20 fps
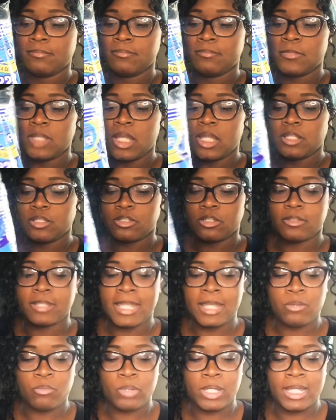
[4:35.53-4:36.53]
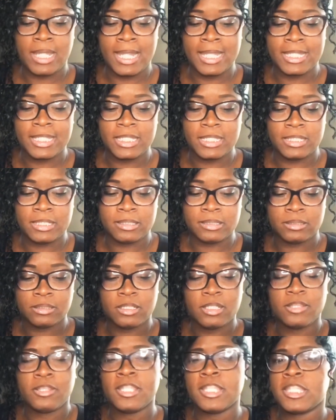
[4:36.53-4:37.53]
So that way I can,
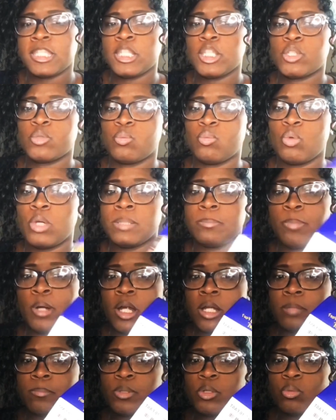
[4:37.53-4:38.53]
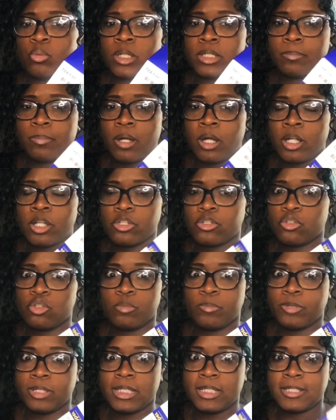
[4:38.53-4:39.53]
this is 1 part per 1 part, super
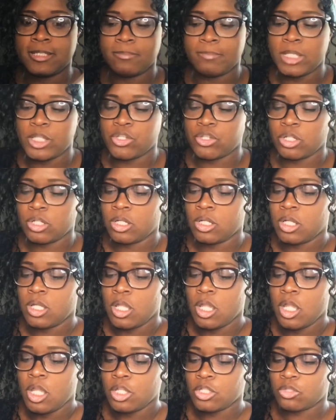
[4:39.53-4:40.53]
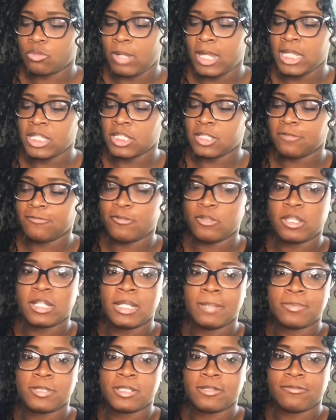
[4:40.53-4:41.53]
easy to measure. So I just fill it up
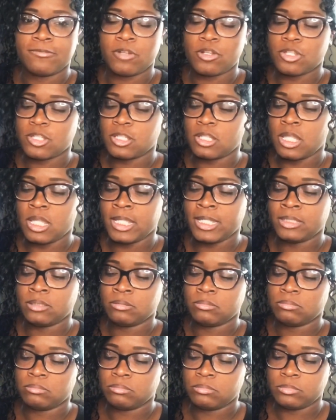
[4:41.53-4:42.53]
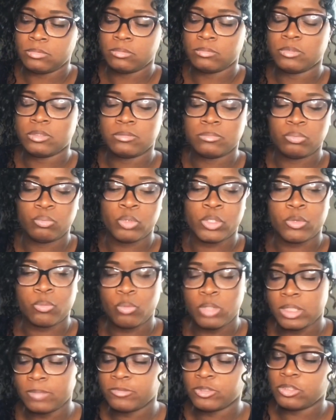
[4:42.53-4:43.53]
to the first line with
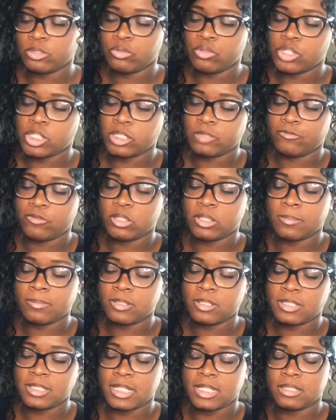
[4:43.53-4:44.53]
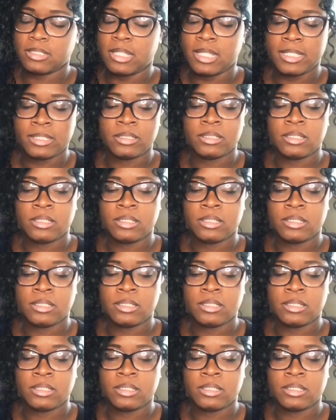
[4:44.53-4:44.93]
one solution, fill it up to the second line,